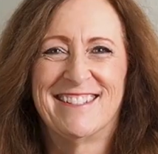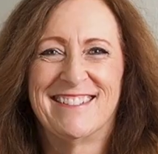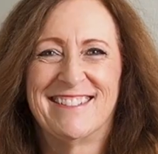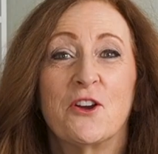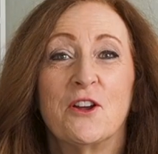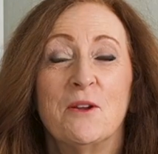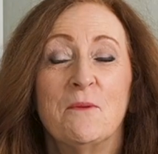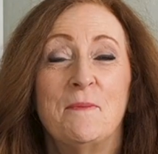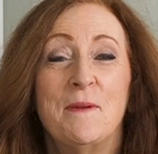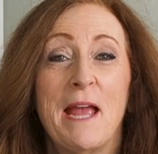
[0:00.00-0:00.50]

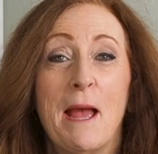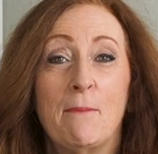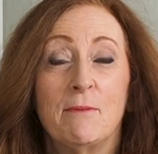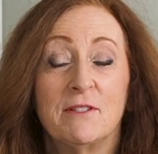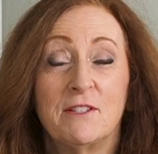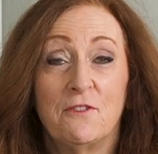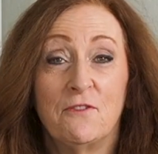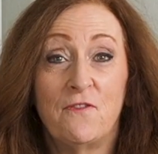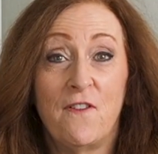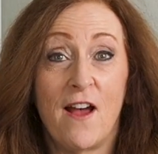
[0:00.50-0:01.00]
You're going to be
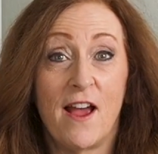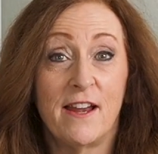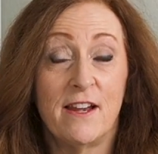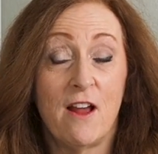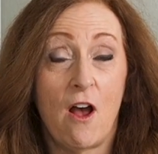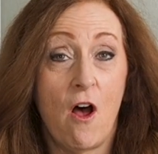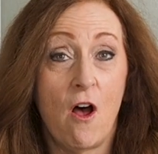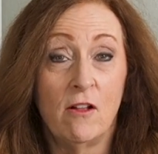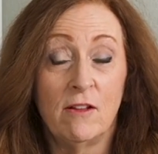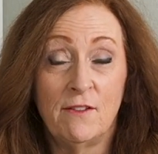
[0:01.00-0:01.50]
able to
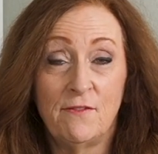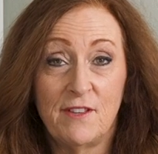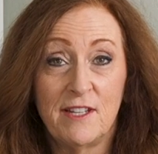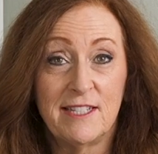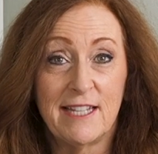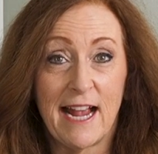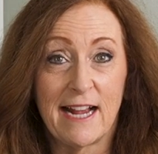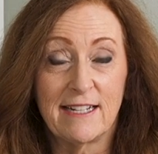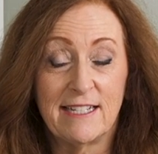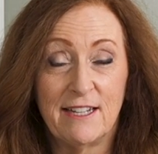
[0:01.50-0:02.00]
find all of
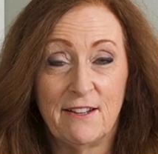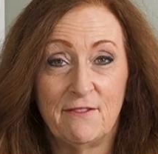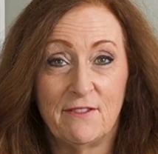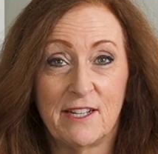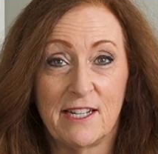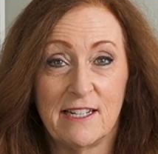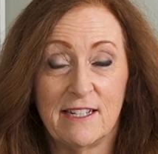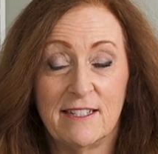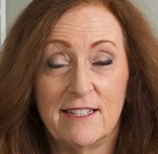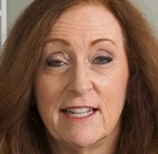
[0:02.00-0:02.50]
these
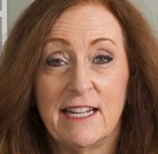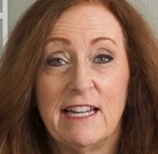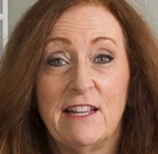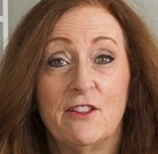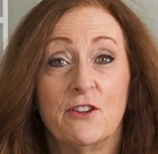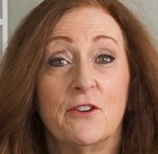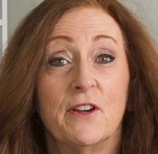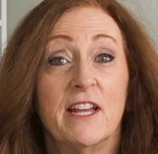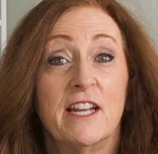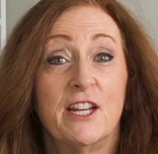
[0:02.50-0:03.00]
activities
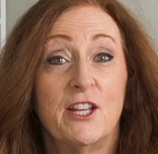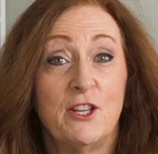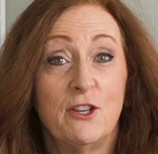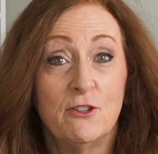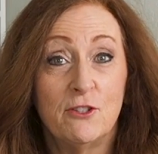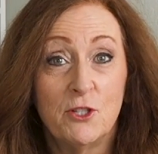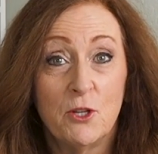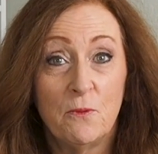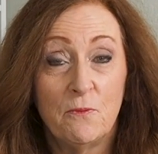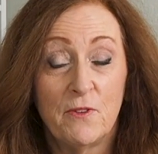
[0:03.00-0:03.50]
either in a
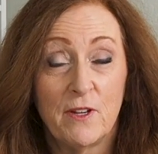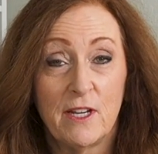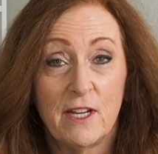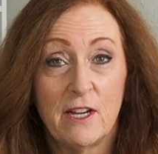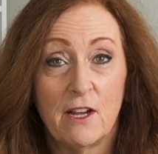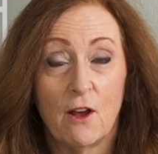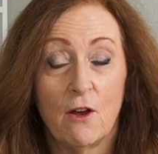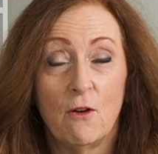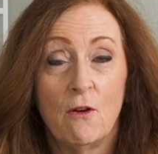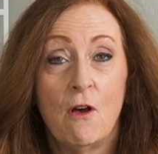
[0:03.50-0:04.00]
YouTube
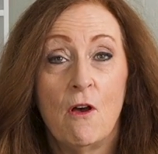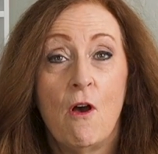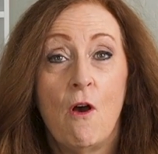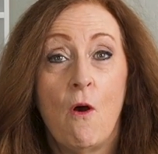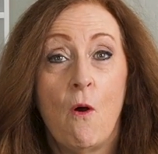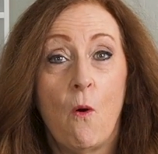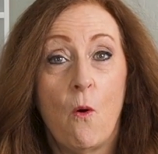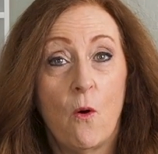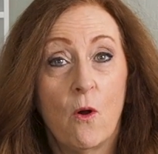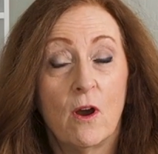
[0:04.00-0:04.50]
video
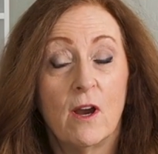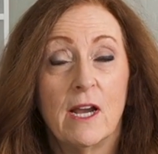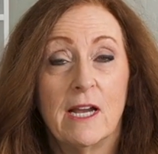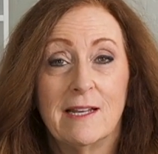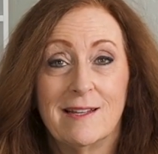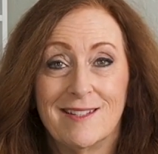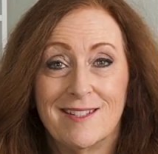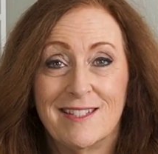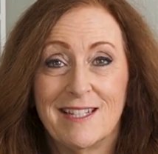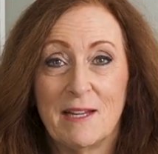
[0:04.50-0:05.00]
or
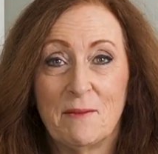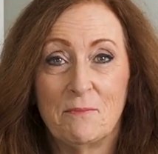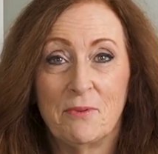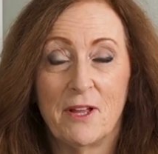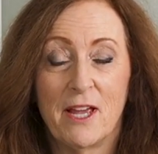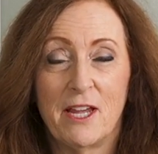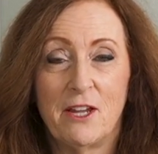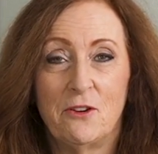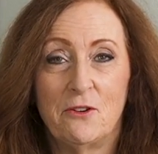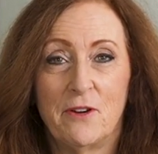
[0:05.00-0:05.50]
in the Sing,
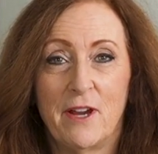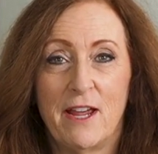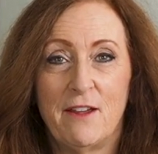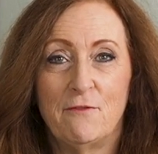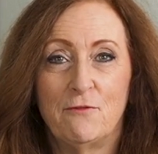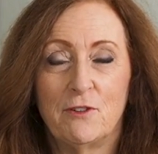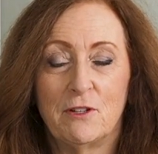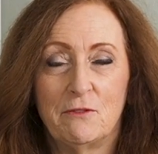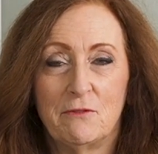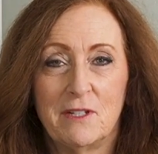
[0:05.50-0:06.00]
Play,
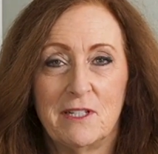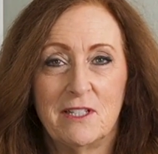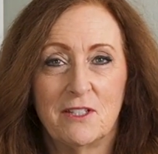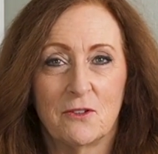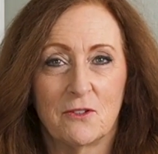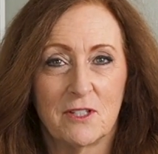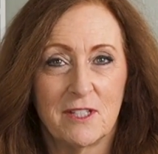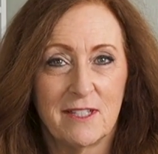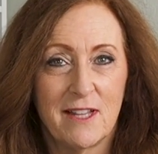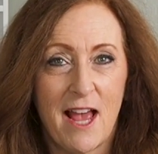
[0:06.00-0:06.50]
Create free
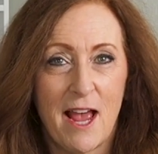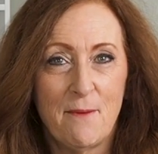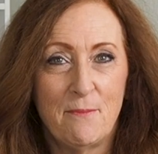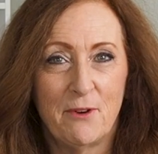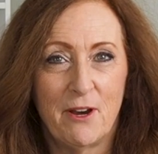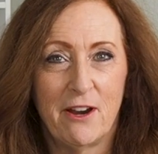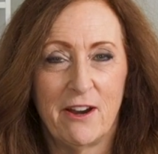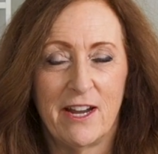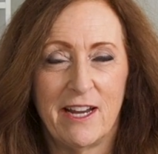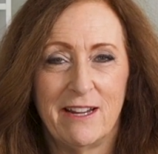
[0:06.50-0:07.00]
resource
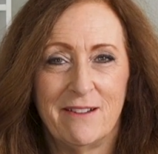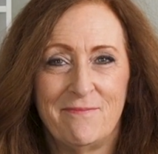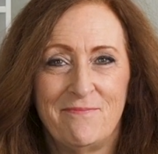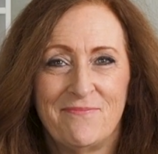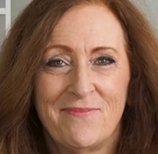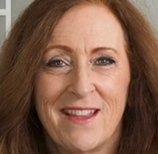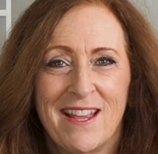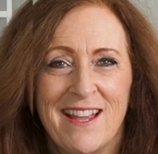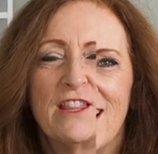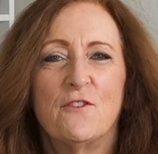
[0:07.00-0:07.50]
library.
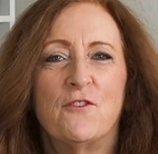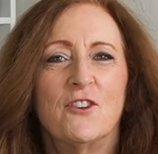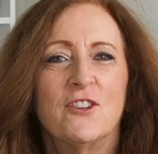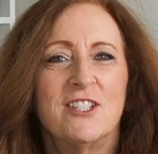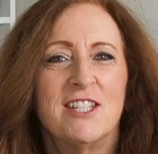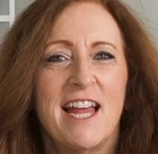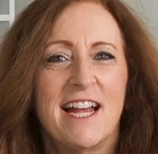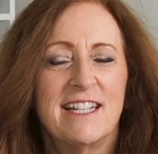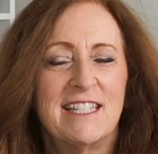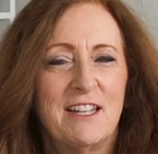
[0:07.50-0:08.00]
The
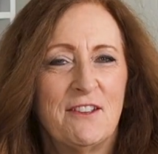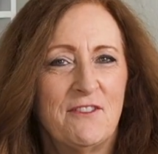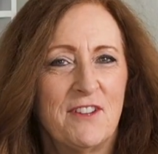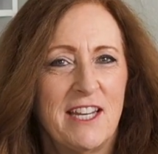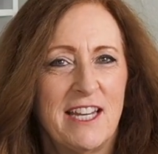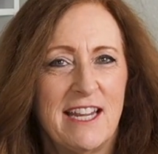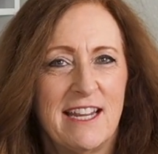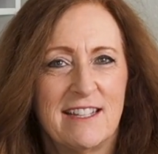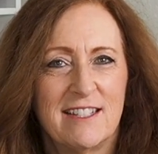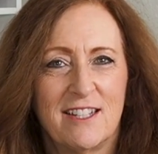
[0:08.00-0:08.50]
first
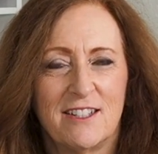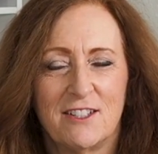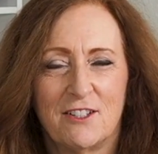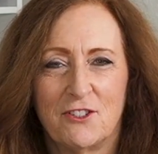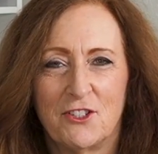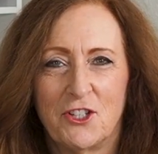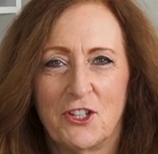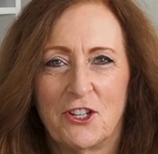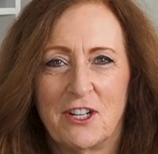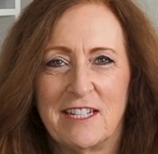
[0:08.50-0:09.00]
activity is a
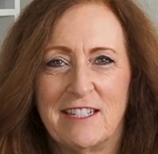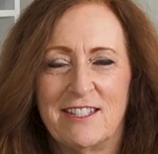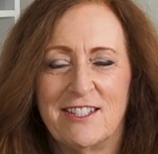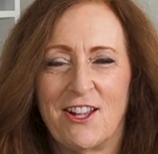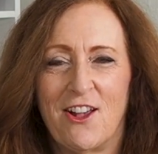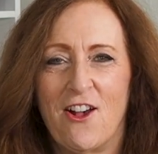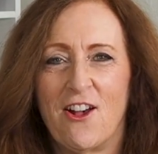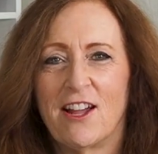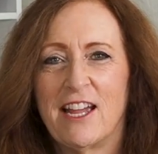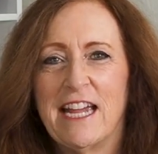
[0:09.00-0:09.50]
little turkey
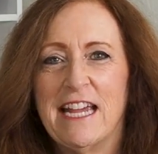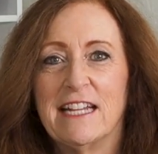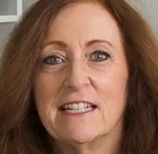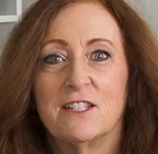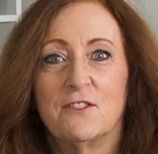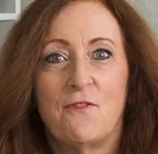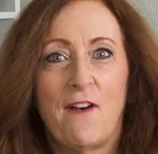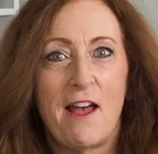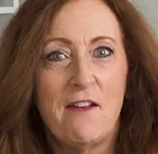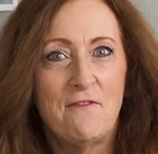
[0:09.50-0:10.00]
song.
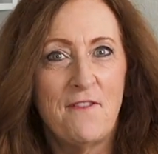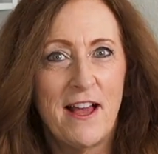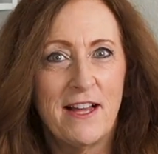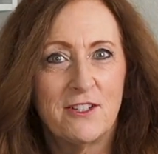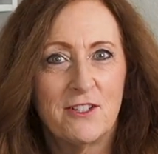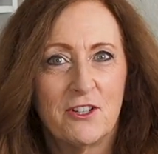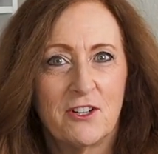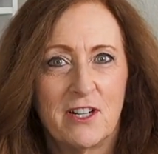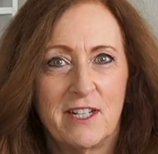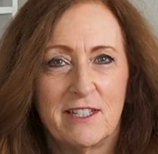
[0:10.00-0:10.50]
It's Five
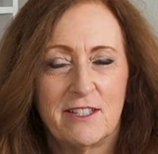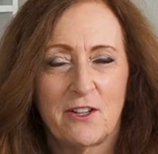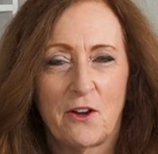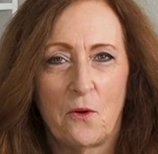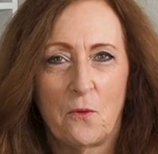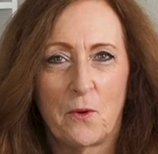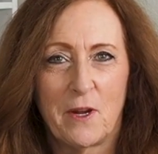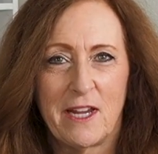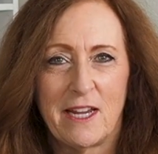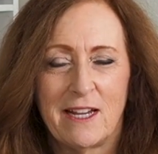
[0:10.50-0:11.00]
Fat Turkeys
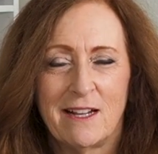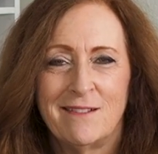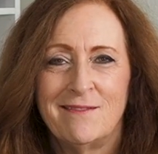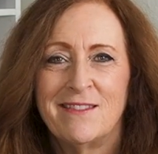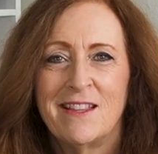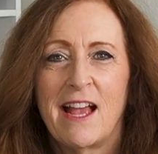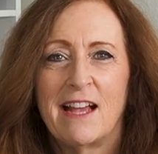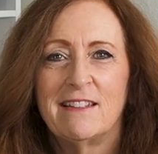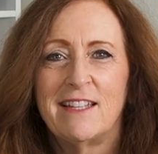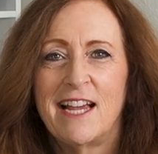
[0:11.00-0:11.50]
Are We
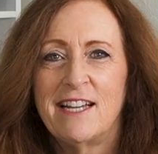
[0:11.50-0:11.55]
I